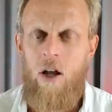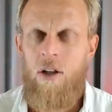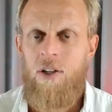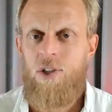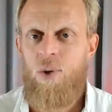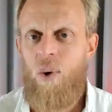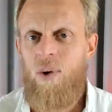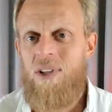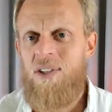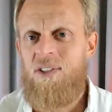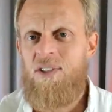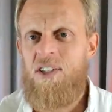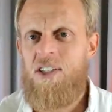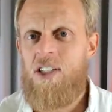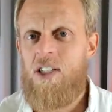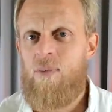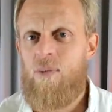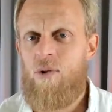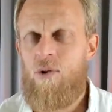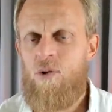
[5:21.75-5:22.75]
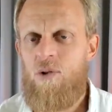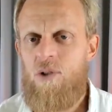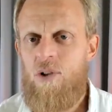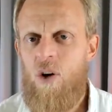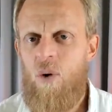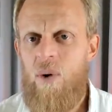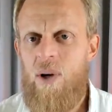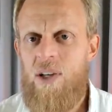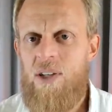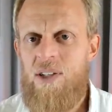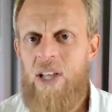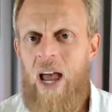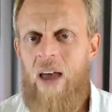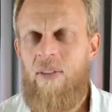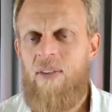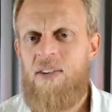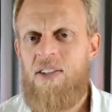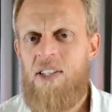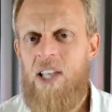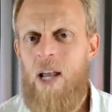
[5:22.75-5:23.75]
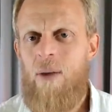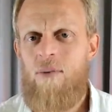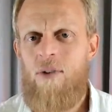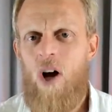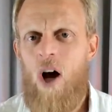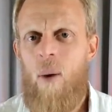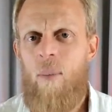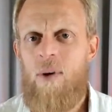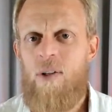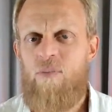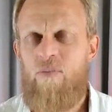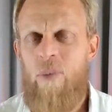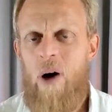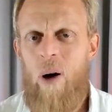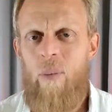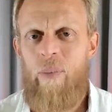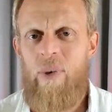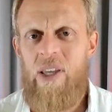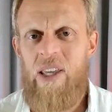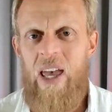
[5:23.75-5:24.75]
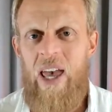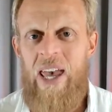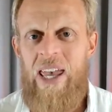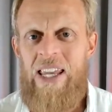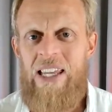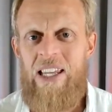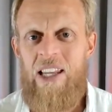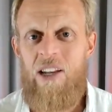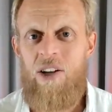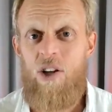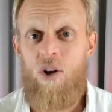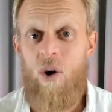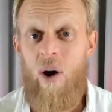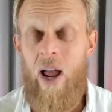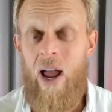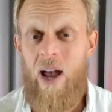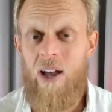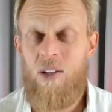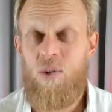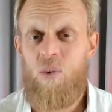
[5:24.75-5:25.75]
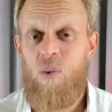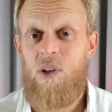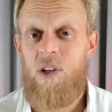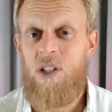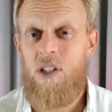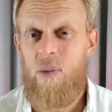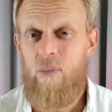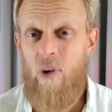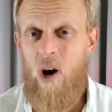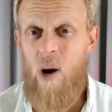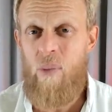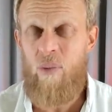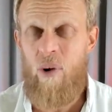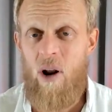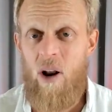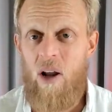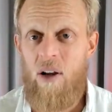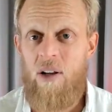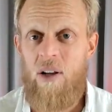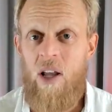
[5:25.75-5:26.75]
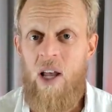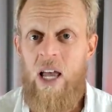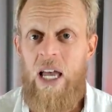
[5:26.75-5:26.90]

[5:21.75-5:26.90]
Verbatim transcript: So what this system could do is, at the same time as pumping heat into your house, which is a byproduct,